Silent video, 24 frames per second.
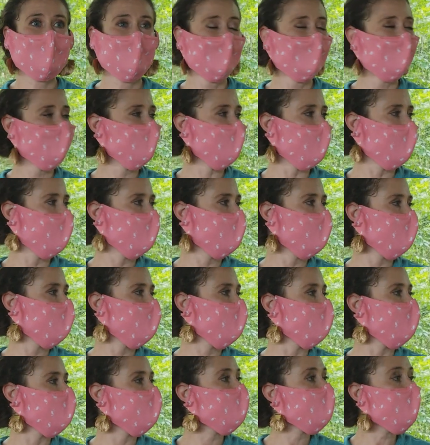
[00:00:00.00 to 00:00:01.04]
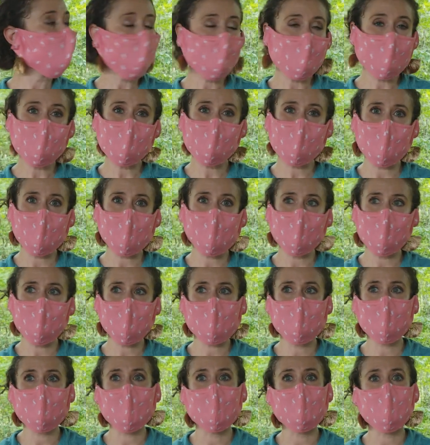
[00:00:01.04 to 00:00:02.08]
So for human
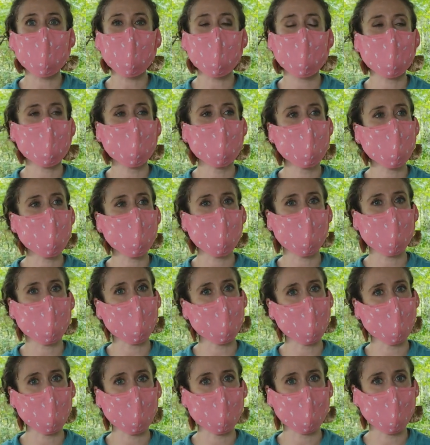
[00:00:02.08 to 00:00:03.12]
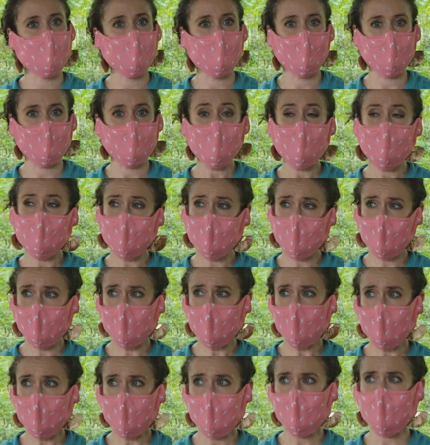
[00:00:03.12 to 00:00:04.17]
safety and for this bird's safety,
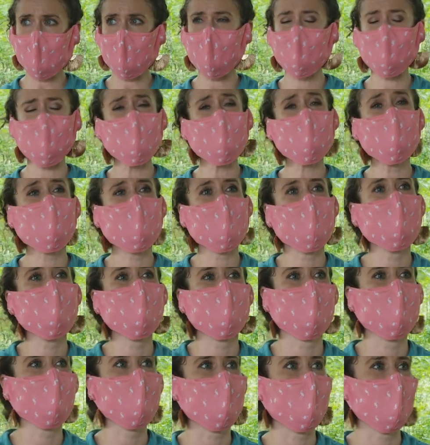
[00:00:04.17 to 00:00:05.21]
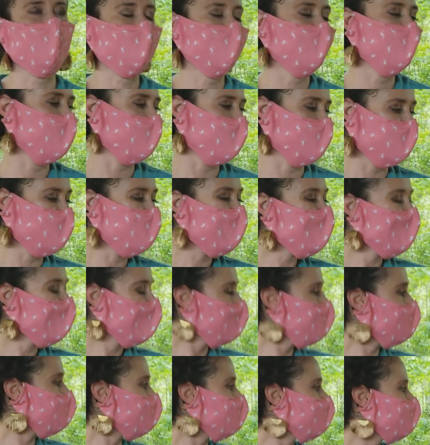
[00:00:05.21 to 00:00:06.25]
she stays in captivity,
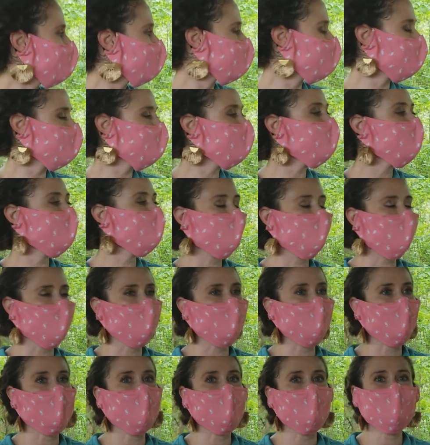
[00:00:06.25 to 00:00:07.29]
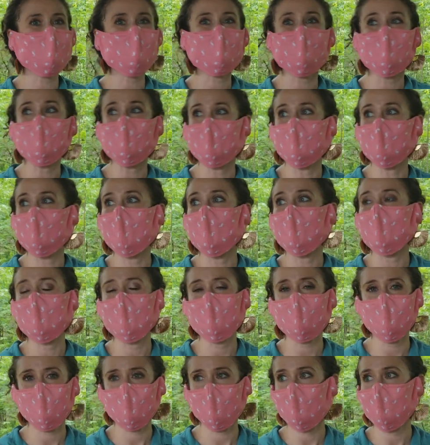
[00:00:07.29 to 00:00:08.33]
which means she lives with us here
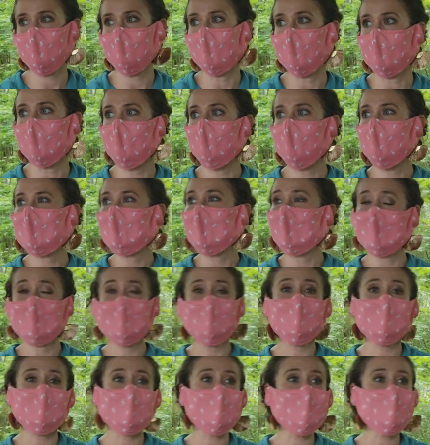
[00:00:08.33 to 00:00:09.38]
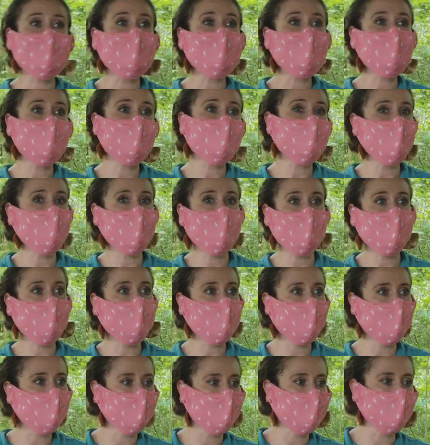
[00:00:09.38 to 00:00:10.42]
at Cheehaw. Now that brings me to a
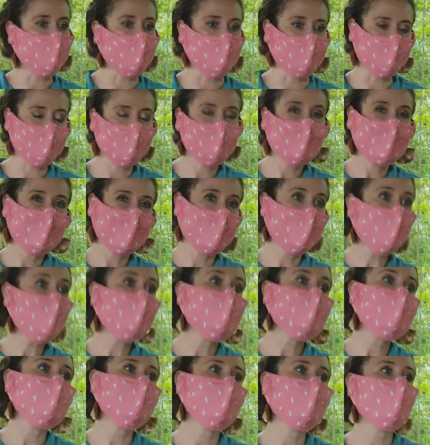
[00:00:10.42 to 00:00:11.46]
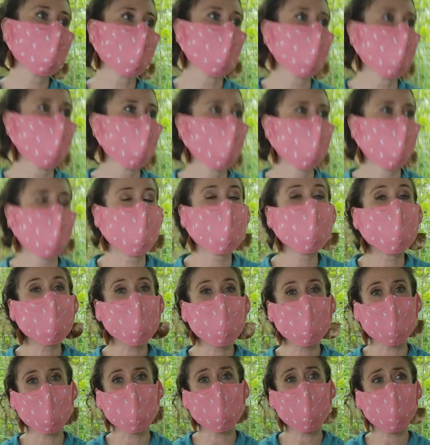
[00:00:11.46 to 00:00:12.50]
really good point. We are in the spring
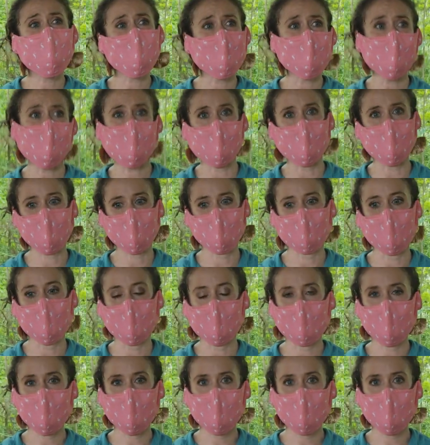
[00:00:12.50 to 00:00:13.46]
and the summer months now.